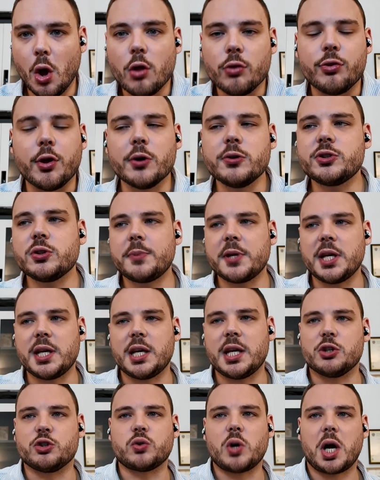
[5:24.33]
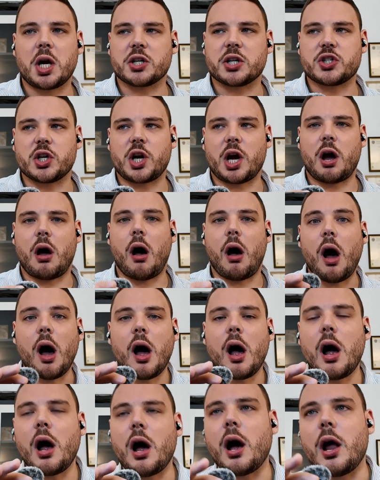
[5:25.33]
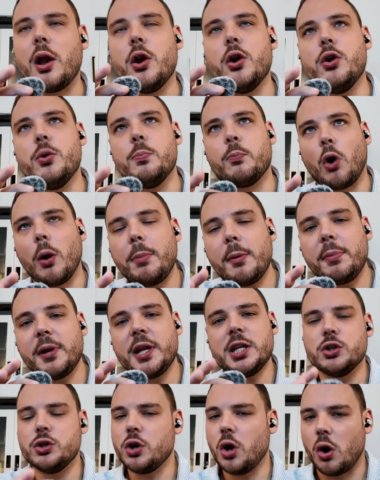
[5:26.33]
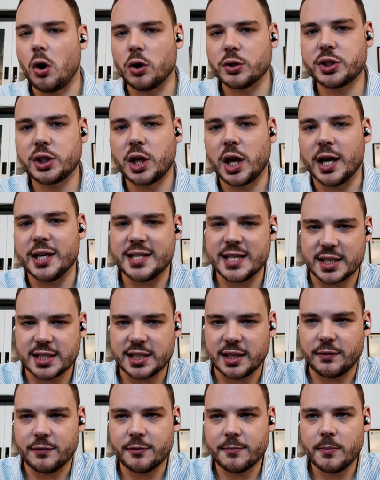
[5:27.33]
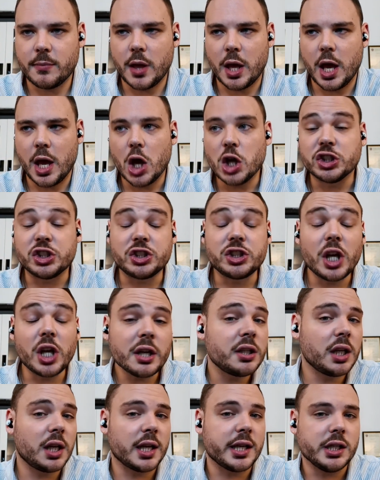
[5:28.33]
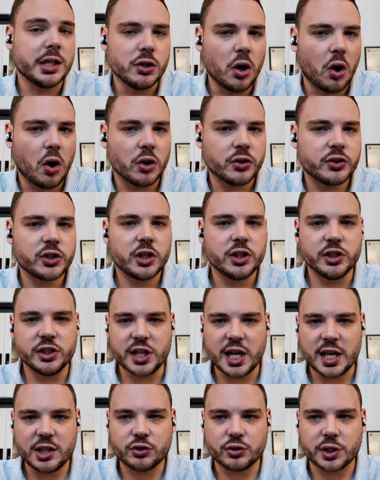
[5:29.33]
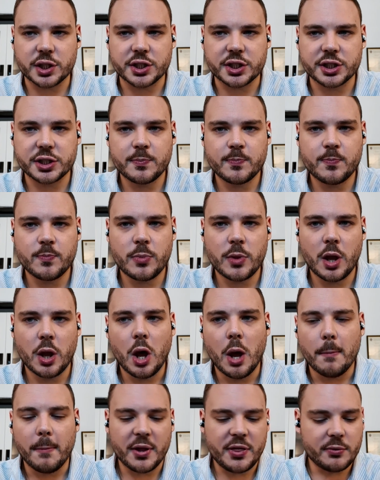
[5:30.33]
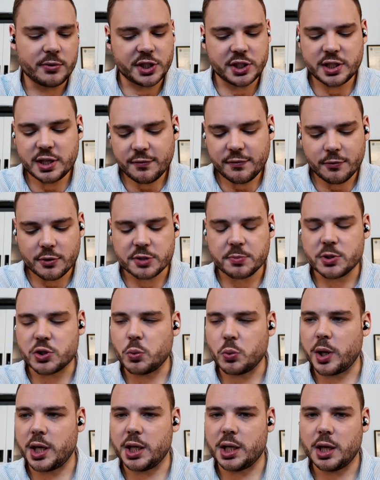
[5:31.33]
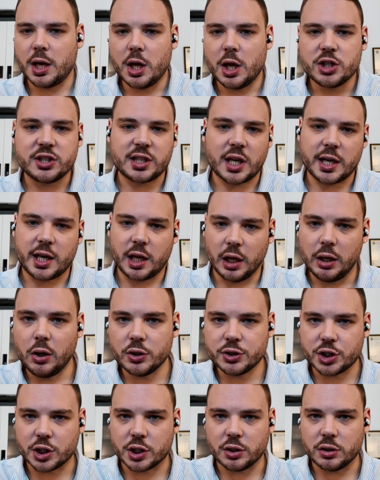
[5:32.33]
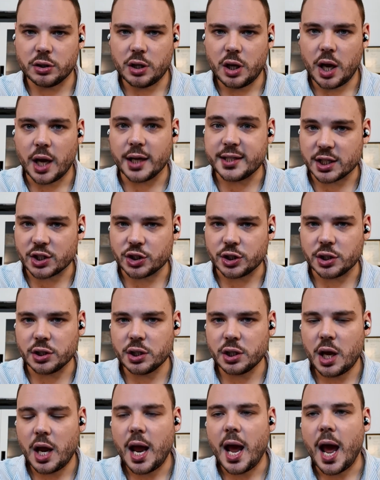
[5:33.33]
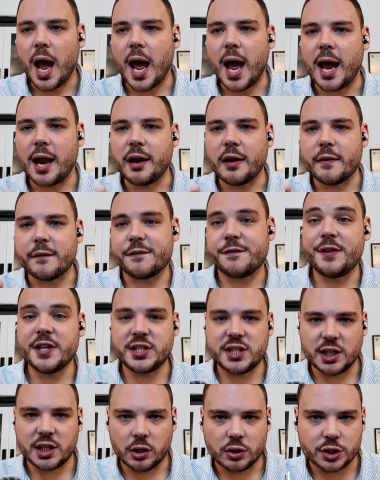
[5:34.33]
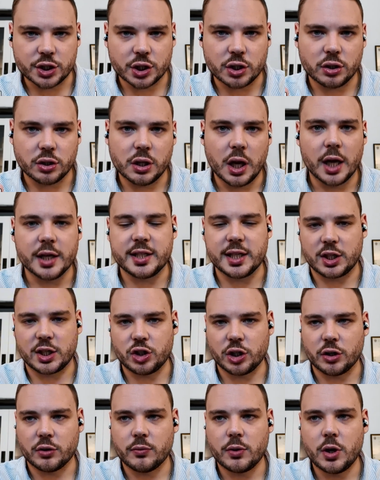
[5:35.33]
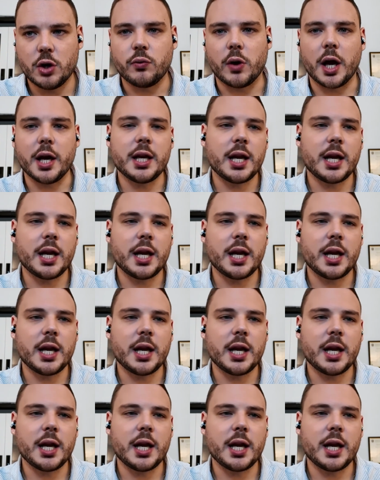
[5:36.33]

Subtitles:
Those will be drugs that are probably not addictive, certainly not dangerous. But there is a difference between psychological addiction and physiological addiction, right?